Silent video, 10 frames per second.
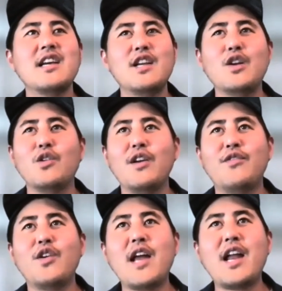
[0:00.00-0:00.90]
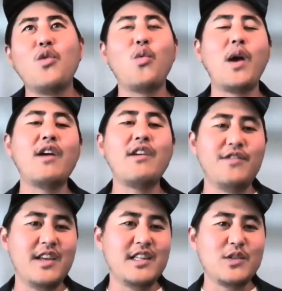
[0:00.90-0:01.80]
if they're not aware of
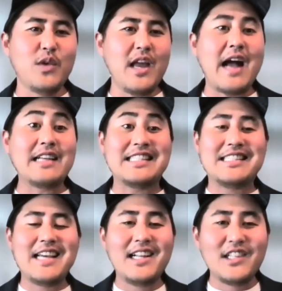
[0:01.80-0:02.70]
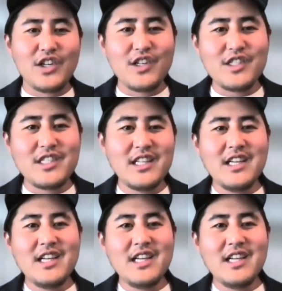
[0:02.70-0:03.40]
this as sellers,